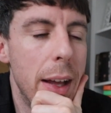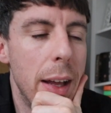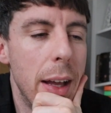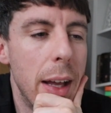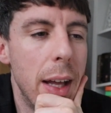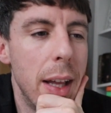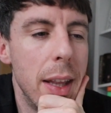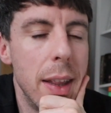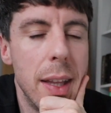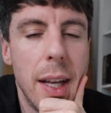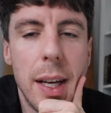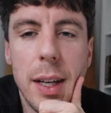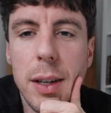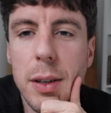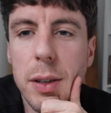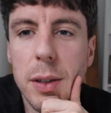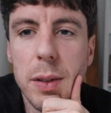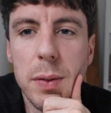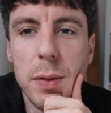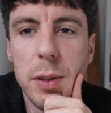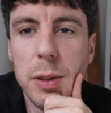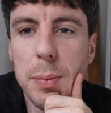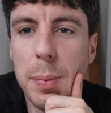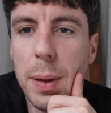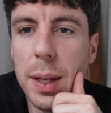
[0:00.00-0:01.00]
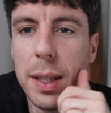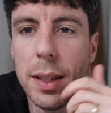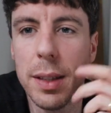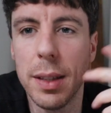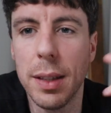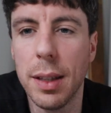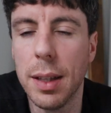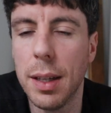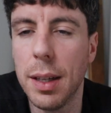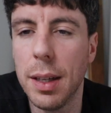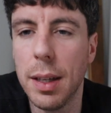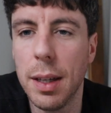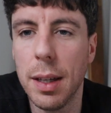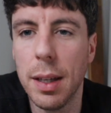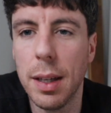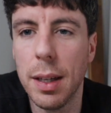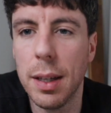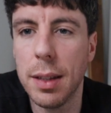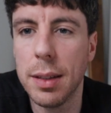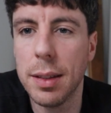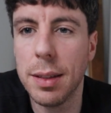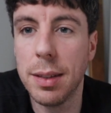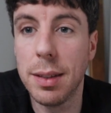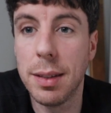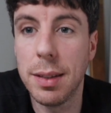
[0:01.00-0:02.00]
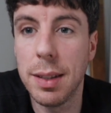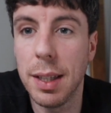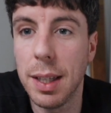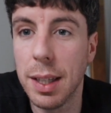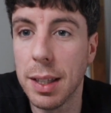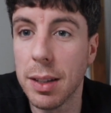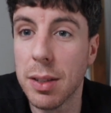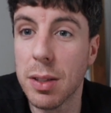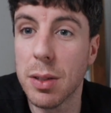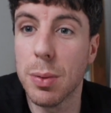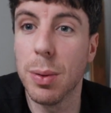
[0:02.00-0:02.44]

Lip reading: and they could have spent 6,